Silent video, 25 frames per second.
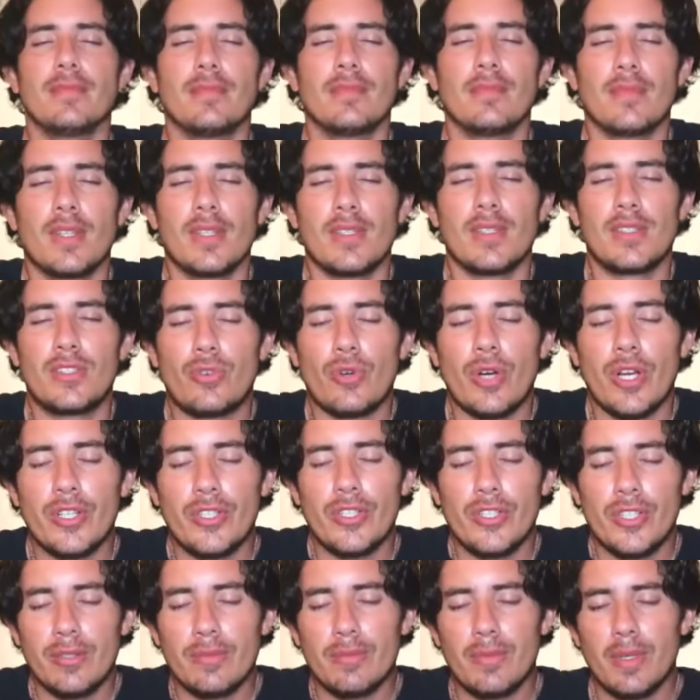Stretching
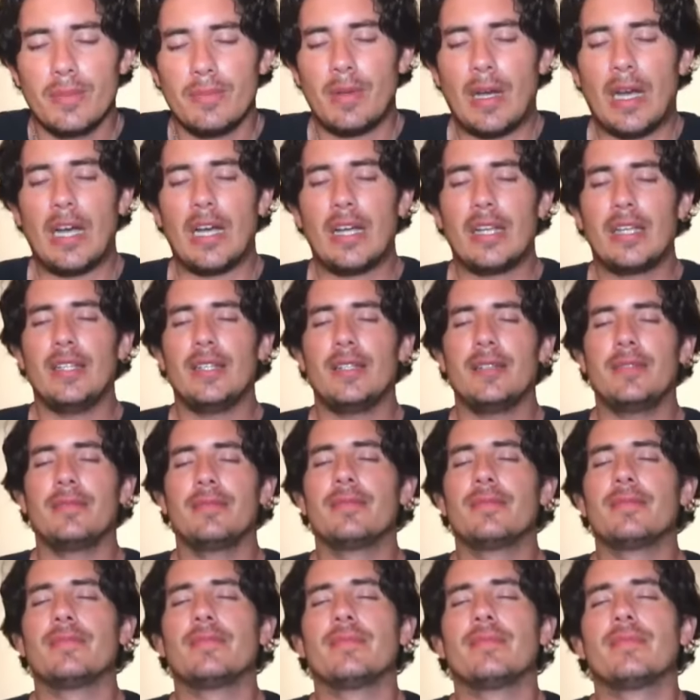my body,
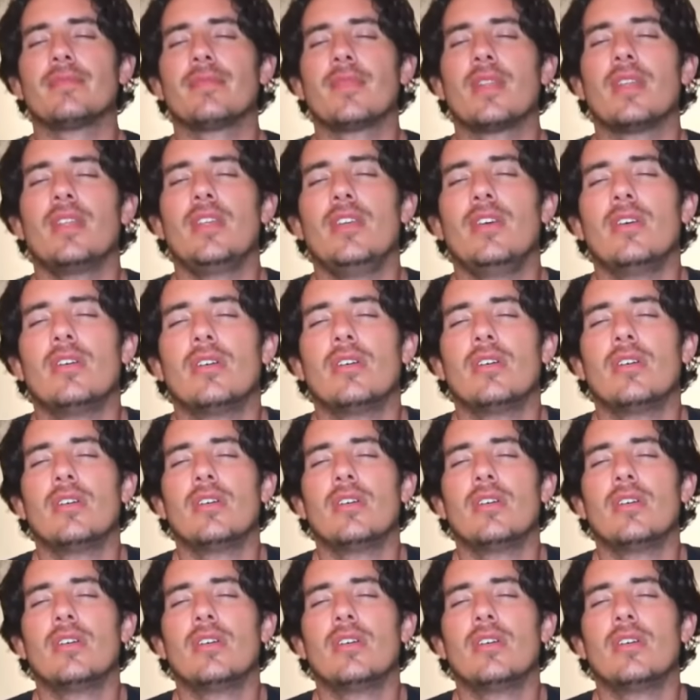yawning,